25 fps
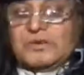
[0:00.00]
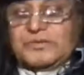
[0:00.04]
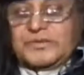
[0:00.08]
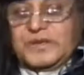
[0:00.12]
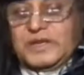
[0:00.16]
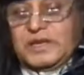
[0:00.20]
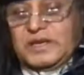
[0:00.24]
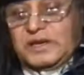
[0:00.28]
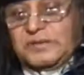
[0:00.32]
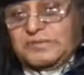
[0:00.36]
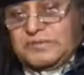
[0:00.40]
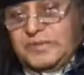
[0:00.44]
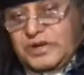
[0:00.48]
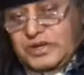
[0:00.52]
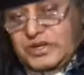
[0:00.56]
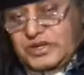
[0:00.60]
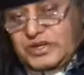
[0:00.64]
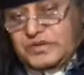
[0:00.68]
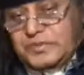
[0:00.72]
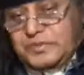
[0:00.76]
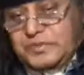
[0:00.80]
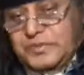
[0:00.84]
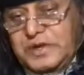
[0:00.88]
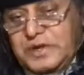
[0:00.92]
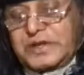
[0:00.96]
of the
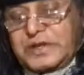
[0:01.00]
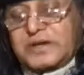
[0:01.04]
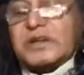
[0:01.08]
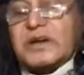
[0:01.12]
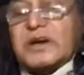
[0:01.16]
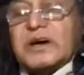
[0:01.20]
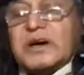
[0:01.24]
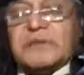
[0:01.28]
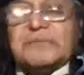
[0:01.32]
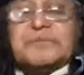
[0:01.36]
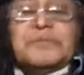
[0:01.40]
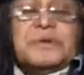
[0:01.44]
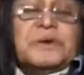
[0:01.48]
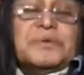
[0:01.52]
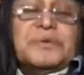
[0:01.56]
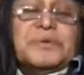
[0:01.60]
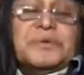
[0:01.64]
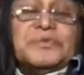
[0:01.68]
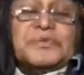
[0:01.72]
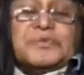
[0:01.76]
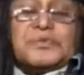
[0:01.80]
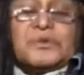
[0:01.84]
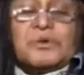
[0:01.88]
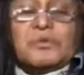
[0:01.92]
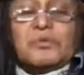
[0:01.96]
British media,
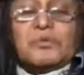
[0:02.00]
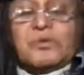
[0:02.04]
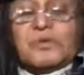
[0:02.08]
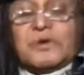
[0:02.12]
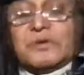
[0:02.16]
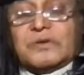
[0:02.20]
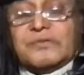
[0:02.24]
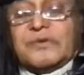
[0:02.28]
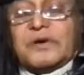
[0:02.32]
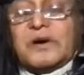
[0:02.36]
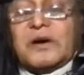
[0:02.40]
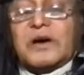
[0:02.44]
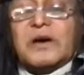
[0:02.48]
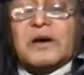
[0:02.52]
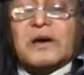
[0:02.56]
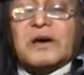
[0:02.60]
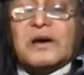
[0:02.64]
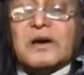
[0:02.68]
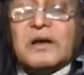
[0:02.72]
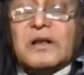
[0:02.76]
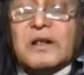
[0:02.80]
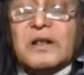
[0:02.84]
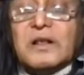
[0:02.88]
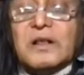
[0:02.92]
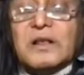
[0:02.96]
BBC or whoever,
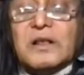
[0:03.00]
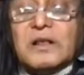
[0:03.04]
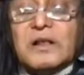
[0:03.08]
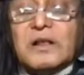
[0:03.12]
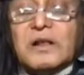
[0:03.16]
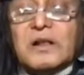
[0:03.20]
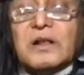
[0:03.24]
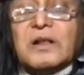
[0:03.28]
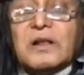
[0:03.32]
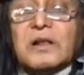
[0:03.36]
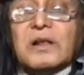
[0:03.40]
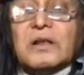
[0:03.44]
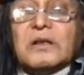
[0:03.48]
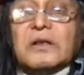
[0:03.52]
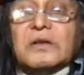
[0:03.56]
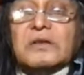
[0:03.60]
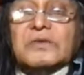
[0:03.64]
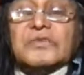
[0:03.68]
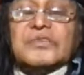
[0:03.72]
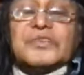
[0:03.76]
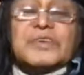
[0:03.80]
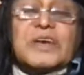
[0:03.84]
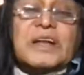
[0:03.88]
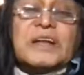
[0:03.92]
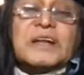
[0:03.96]

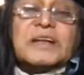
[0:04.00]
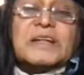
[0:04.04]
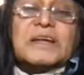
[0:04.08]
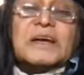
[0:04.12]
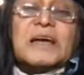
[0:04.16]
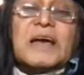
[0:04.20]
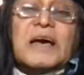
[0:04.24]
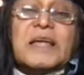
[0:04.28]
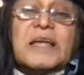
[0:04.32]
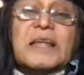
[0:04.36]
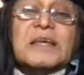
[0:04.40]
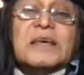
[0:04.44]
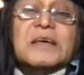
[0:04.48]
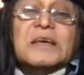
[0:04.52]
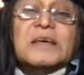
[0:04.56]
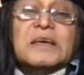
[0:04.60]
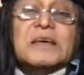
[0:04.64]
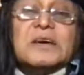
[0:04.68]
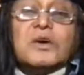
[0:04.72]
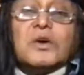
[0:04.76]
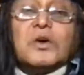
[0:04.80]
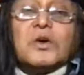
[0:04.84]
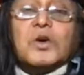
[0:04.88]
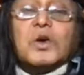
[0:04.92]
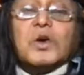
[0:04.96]
sending
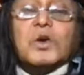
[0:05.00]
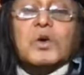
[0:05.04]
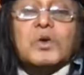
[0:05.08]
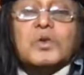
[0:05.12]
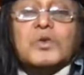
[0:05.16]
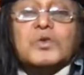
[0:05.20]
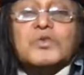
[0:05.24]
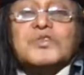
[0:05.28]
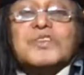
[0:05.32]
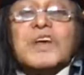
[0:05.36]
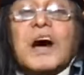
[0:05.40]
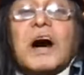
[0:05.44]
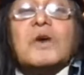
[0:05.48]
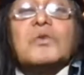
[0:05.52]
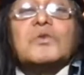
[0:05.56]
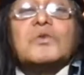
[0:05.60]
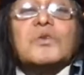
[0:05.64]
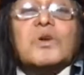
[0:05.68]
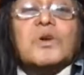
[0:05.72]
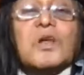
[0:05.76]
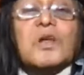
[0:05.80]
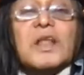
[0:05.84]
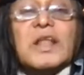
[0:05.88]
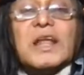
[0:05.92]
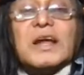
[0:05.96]
any crew to
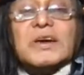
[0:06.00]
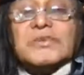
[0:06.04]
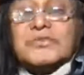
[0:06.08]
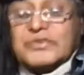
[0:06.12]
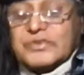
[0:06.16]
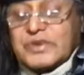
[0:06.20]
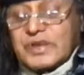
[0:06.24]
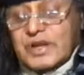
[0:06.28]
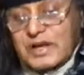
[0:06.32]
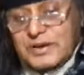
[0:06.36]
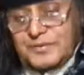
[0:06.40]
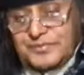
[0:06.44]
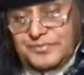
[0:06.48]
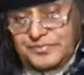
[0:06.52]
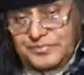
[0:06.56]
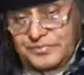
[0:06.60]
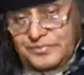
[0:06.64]
Southall, let's say,